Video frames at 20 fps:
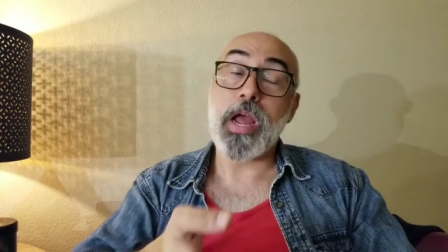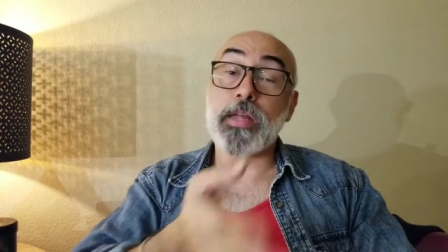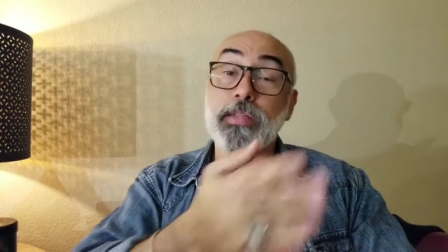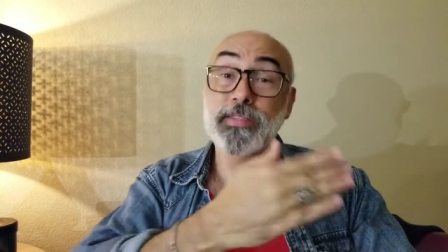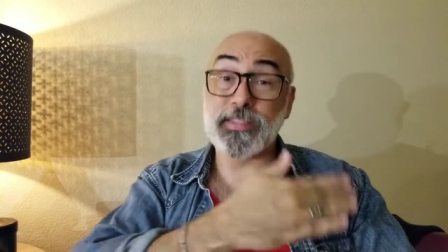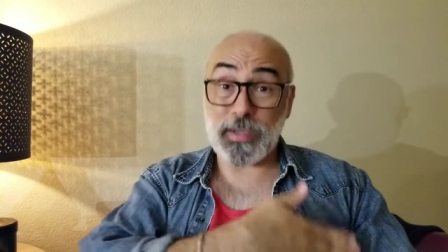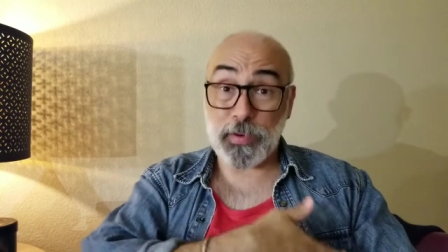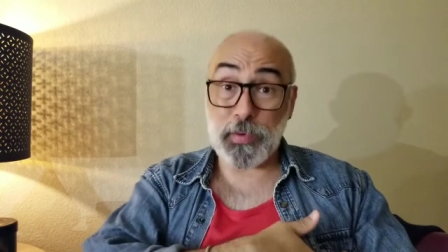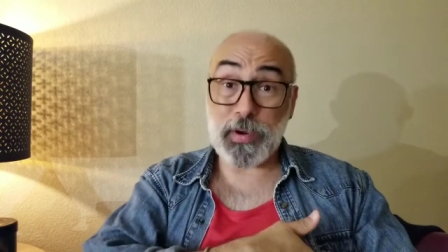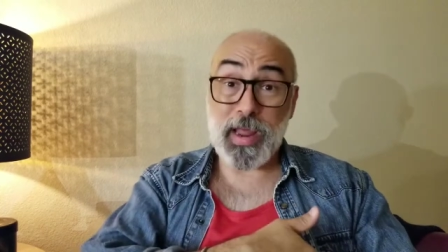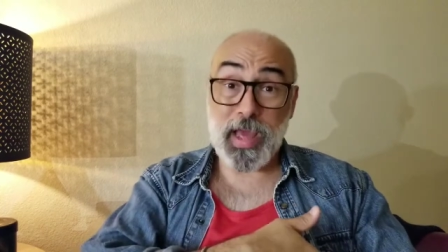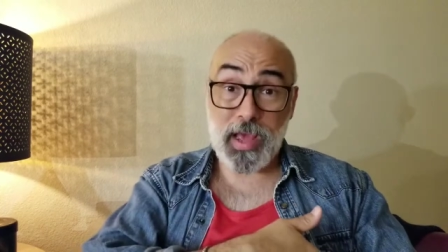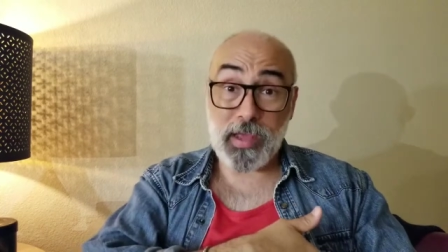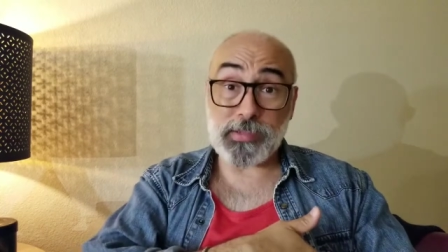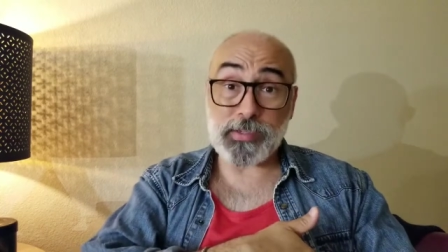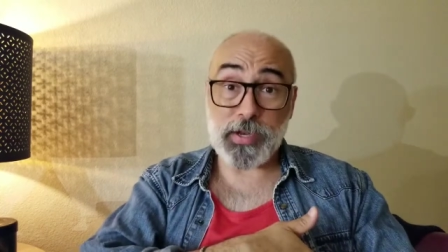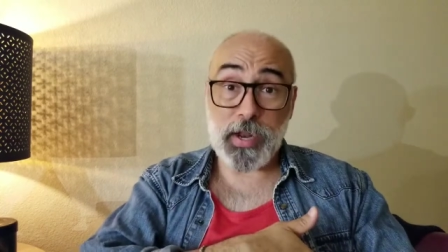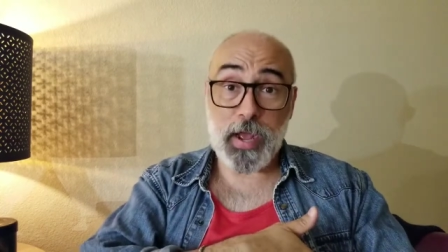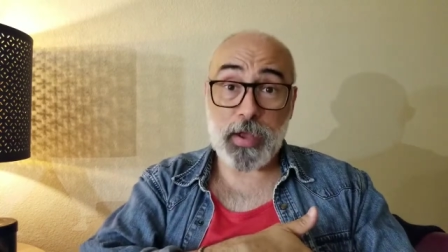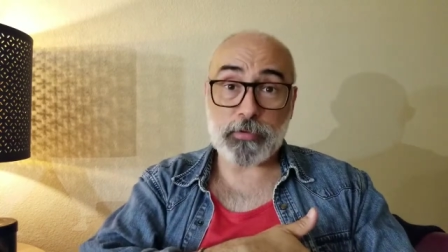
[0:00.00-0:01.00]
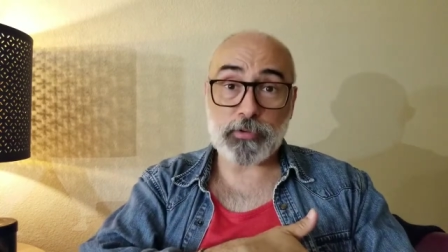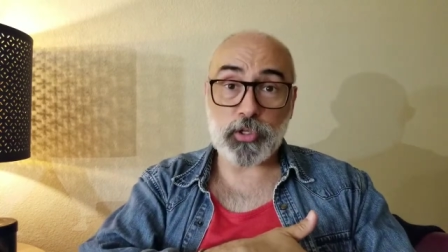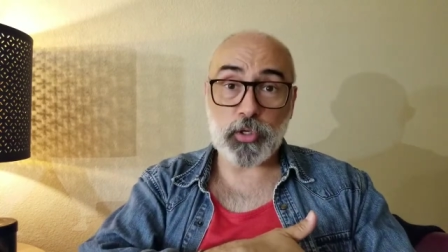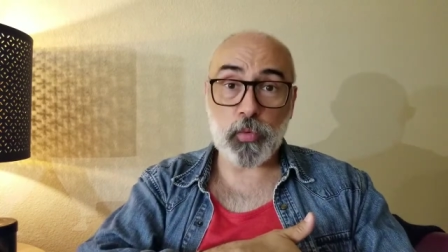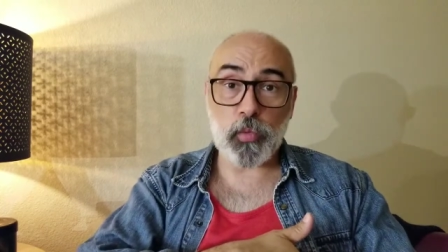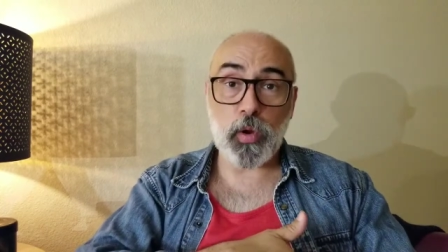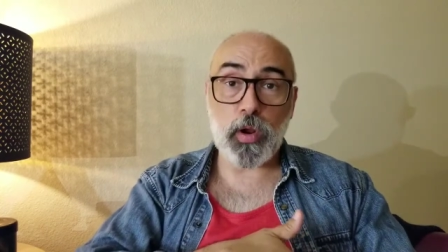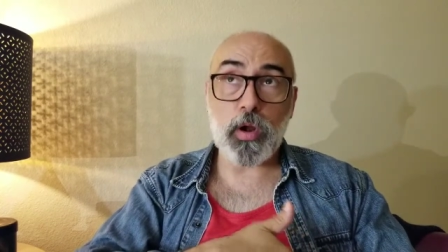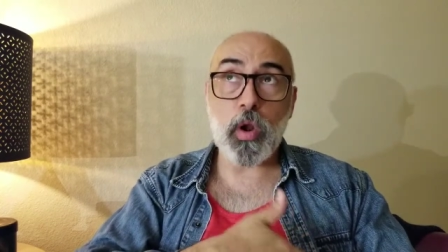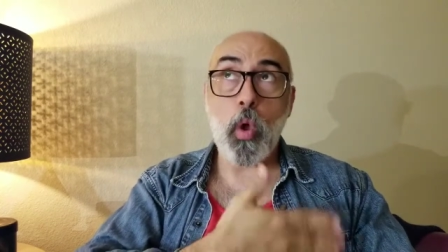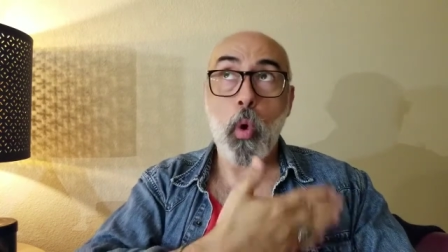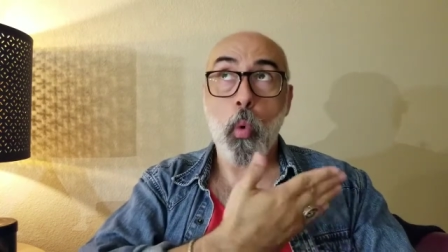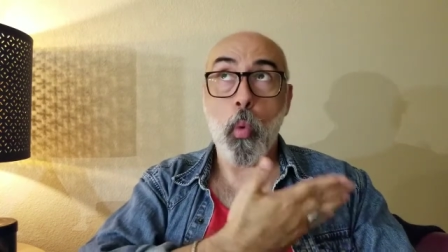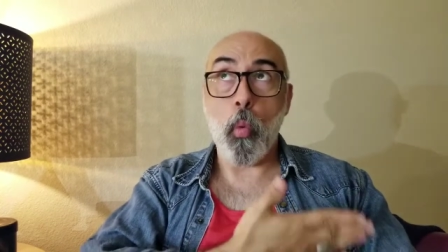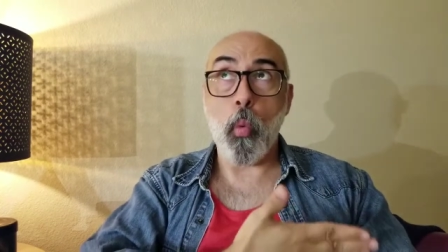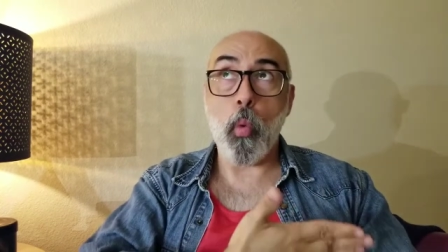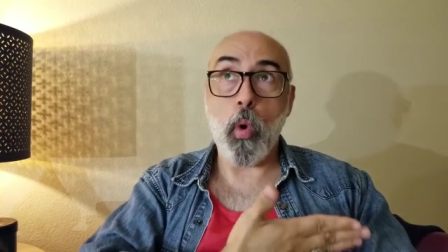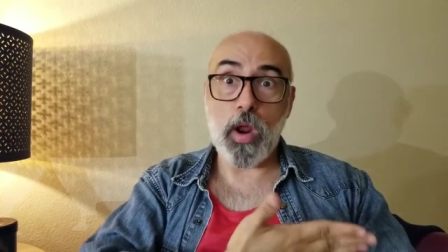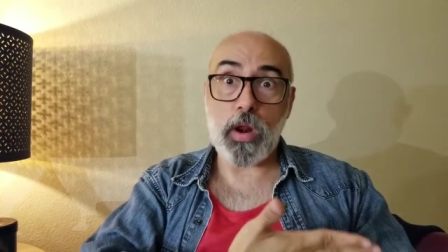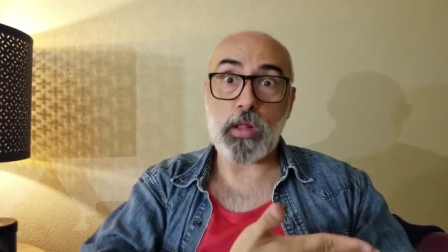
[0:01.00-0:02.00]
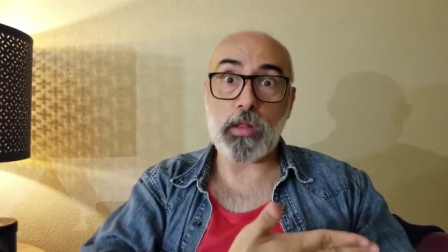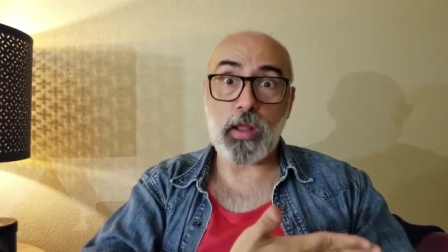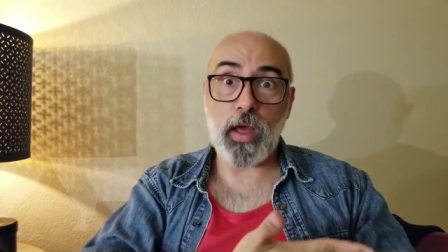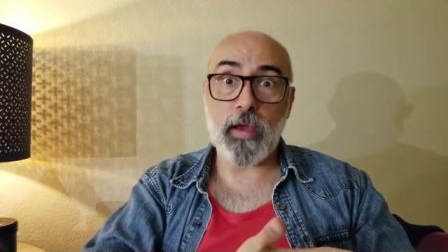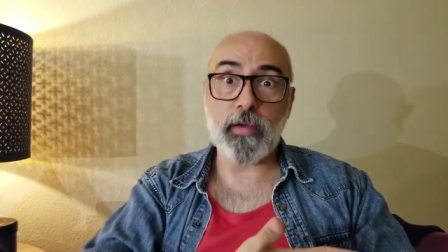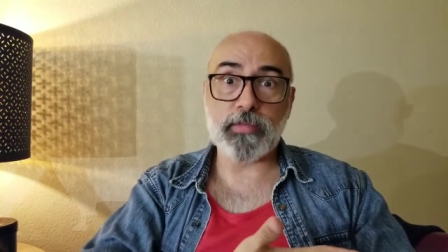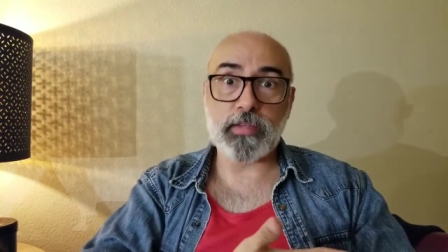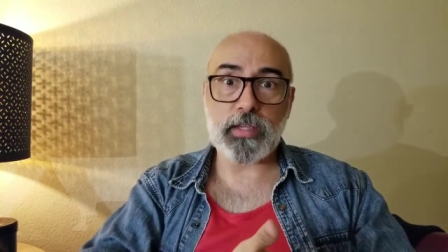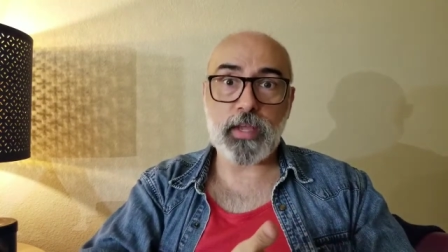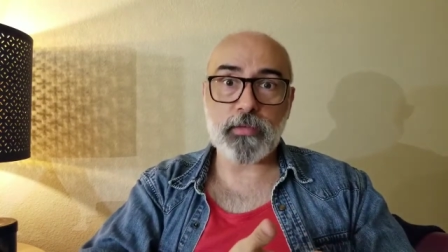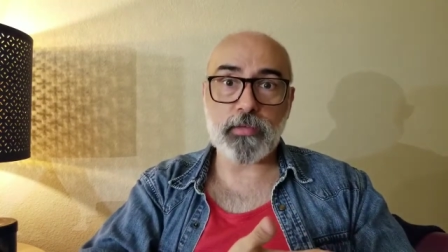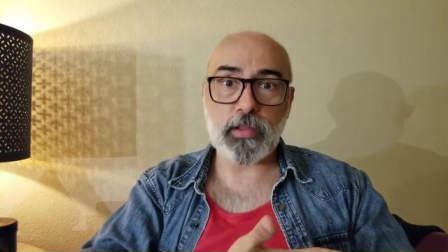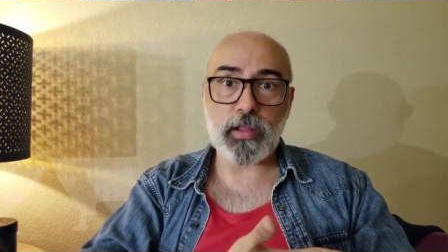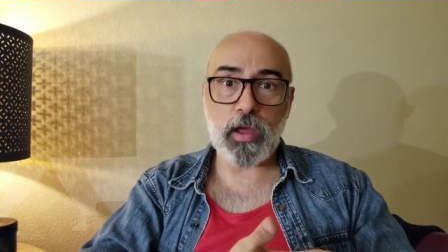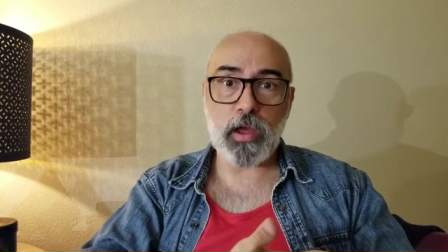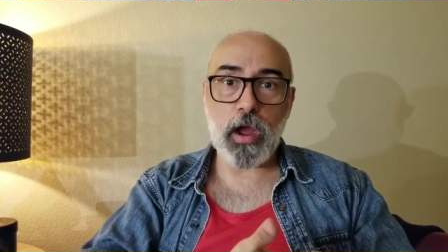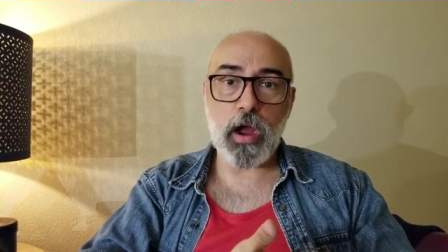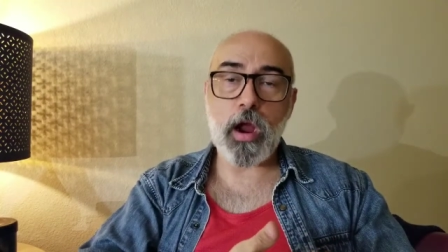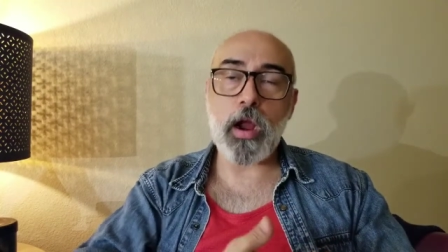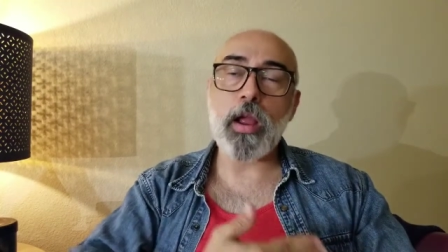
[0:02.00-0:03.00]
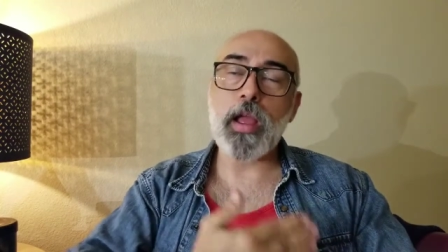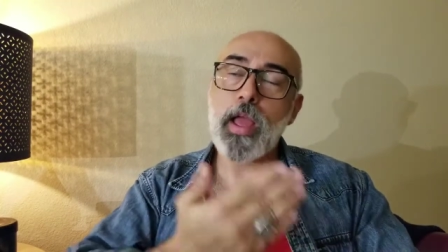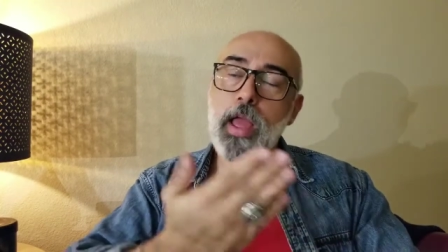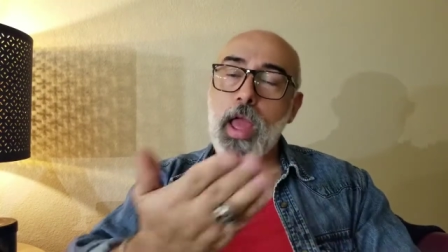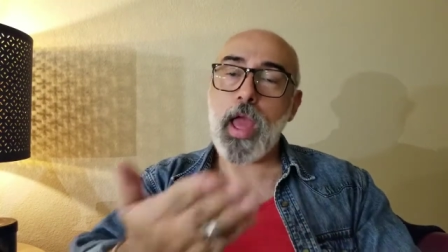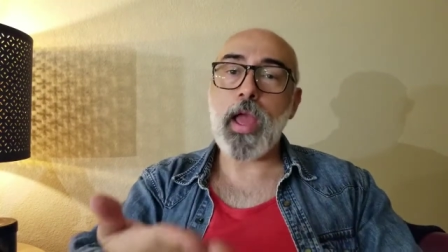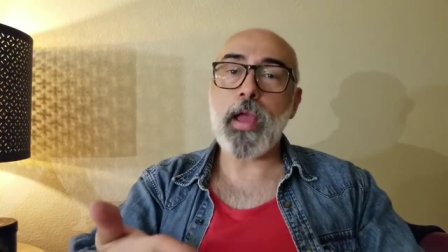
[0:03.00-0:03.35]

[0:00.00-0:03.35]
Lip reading: and someone has an extra one, what a lifesaver they are.